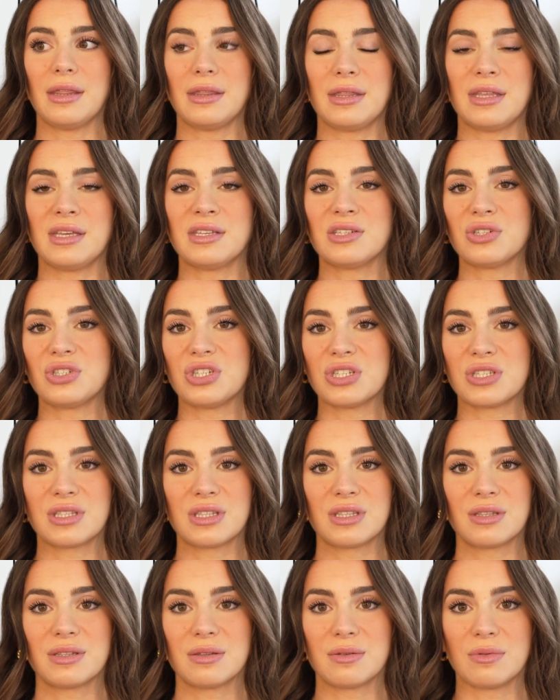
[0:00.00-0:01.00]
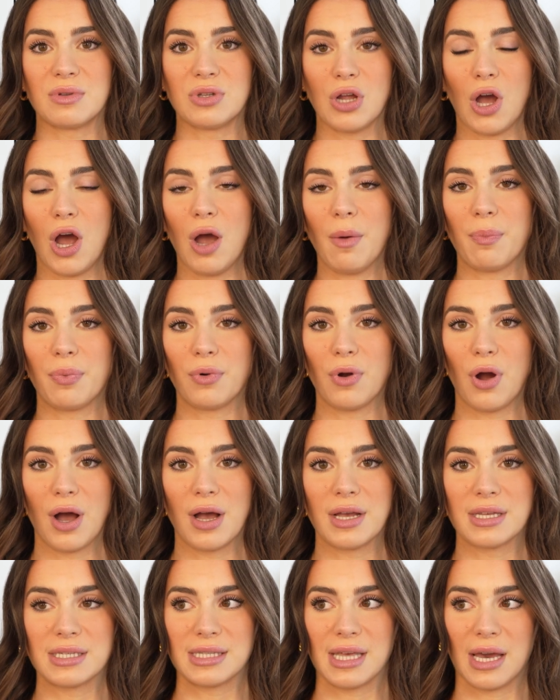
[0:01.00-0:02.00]
these are just not
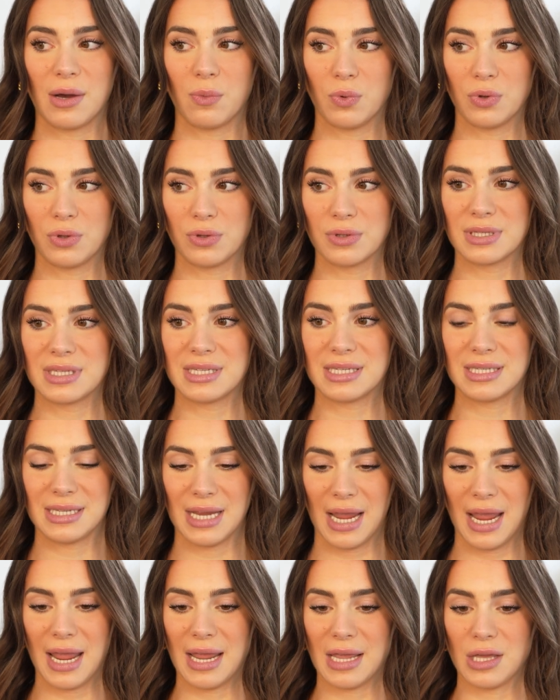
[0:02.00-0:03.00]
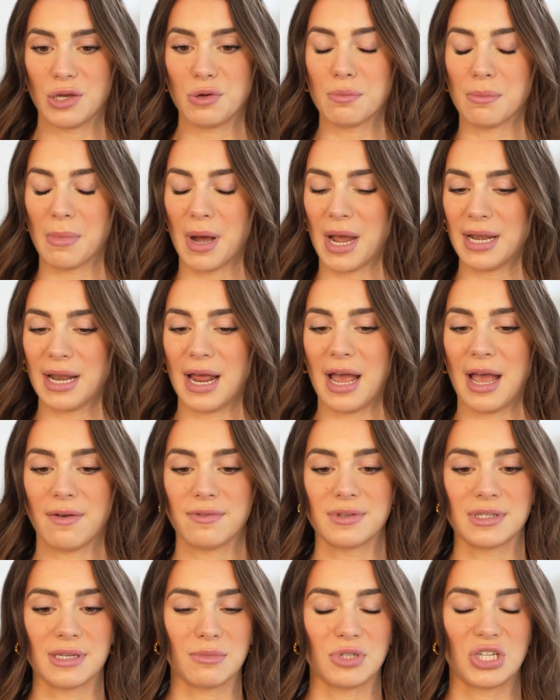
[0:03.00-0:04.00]
bras that will stay. You might have
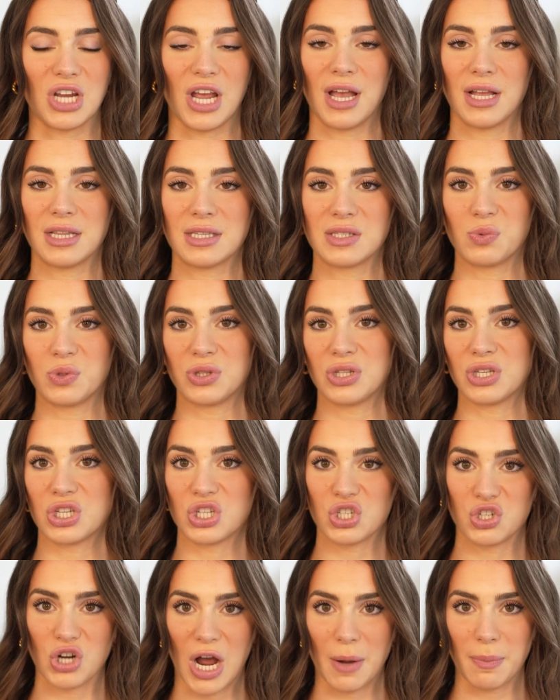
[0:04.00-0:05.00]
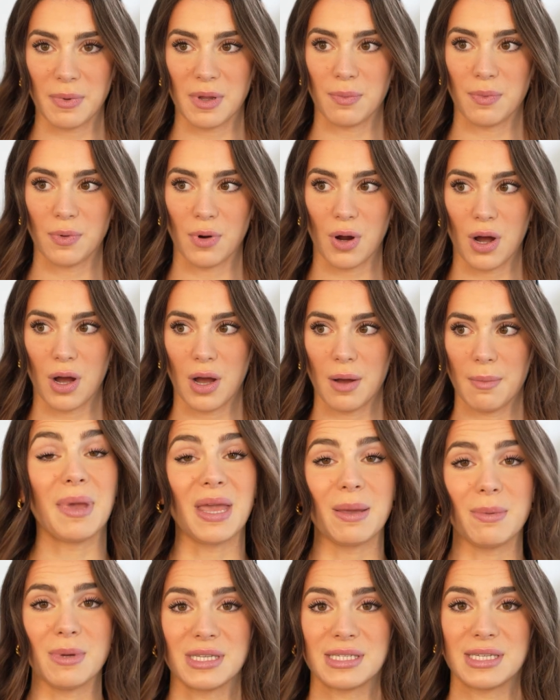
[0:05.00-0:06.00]
some chance with the strappy bra,
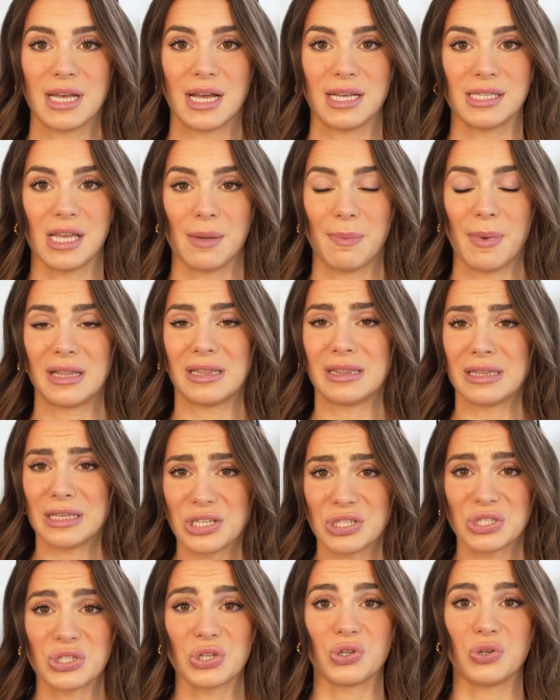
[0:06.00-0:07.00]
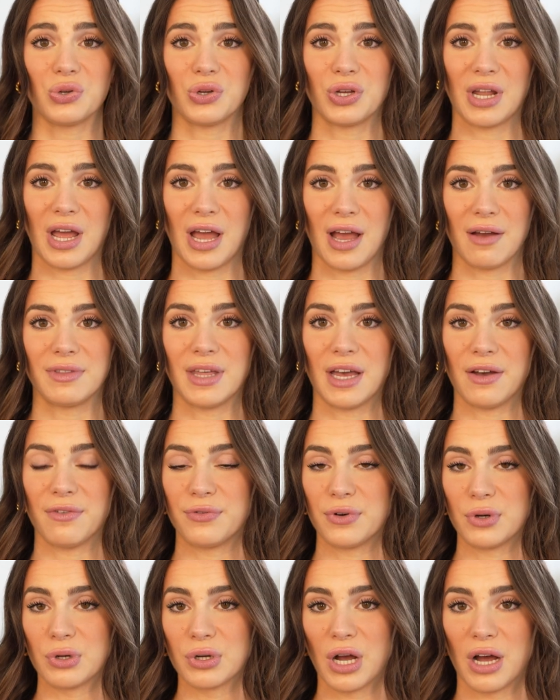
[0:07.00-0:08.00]
maybe size up at least so you can have that
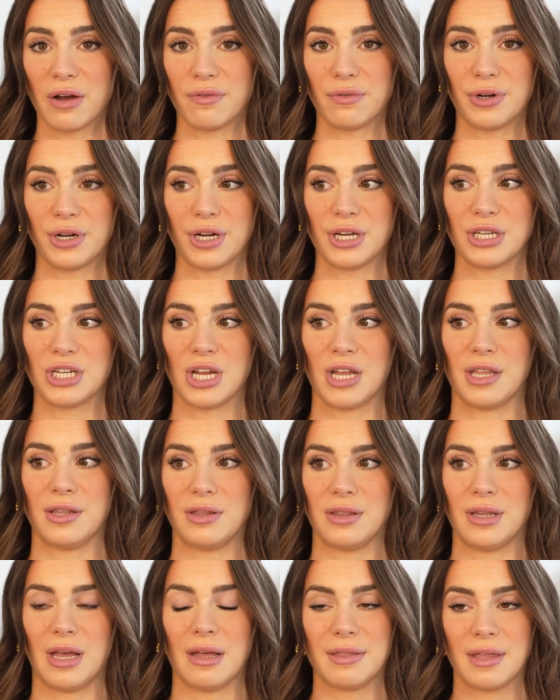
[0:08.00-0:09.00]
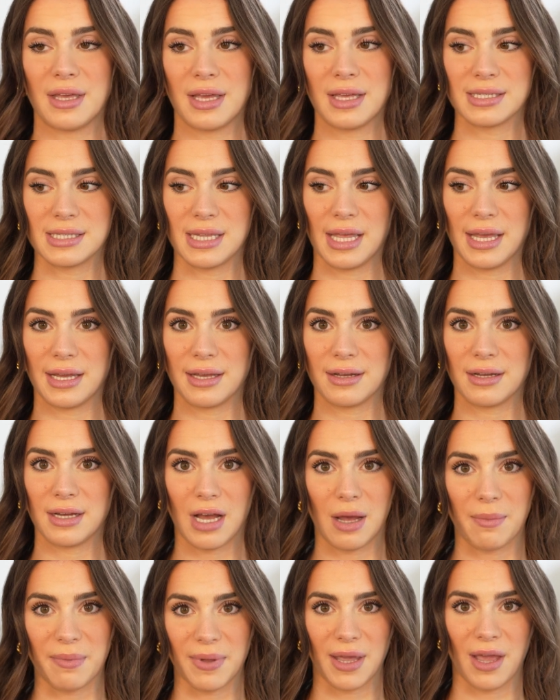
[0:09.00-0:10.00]
full coverage and nothing is like
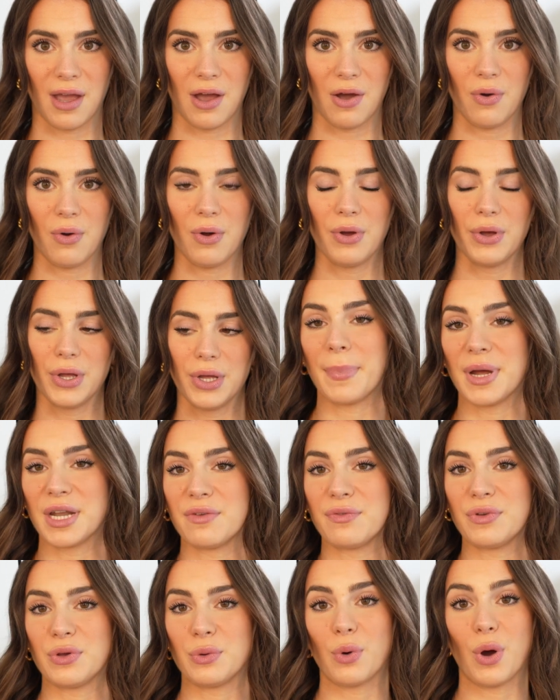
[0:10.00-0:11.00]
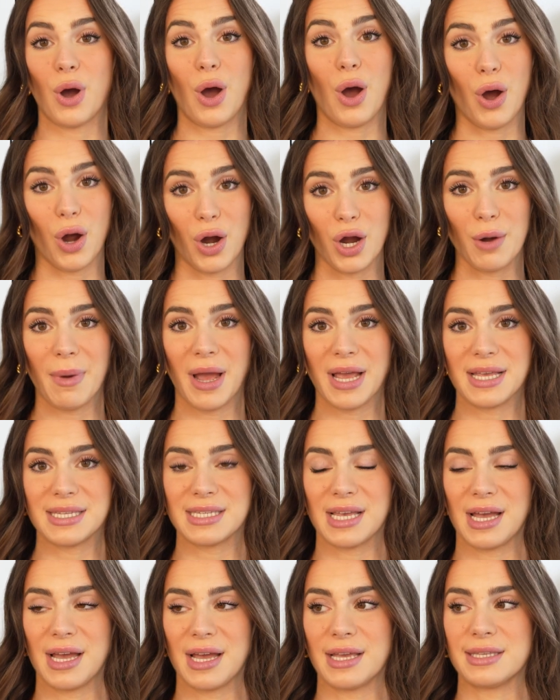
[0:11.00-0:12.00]
coming out. But if you are my
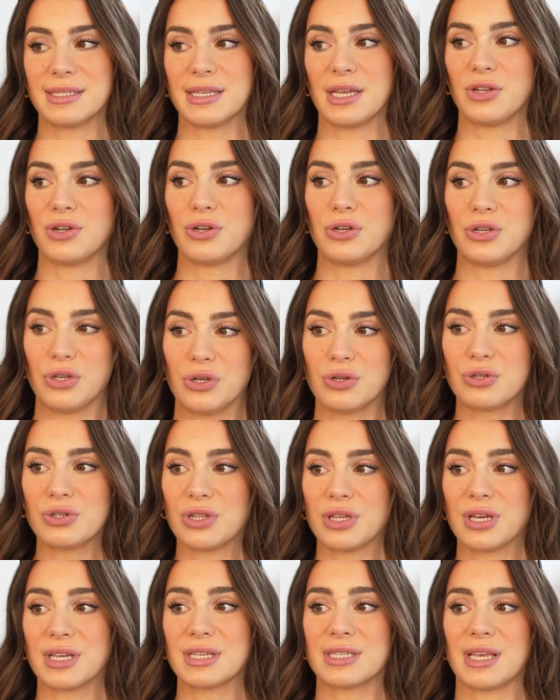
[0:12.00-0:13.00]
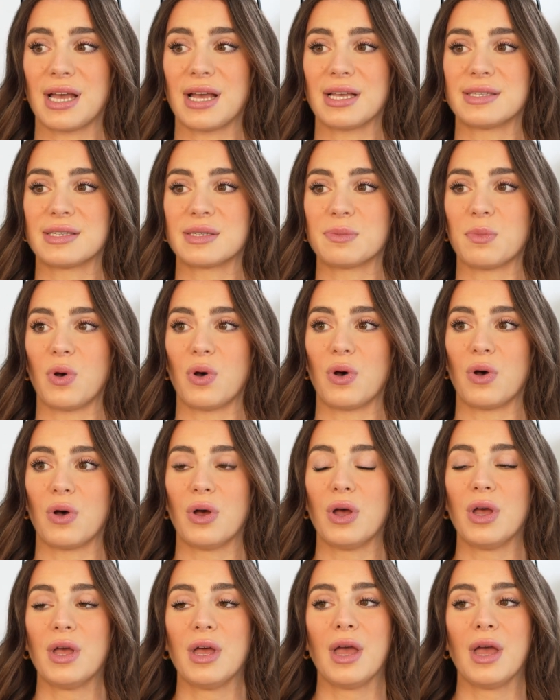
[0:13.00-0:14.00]
size and you're usually a size small,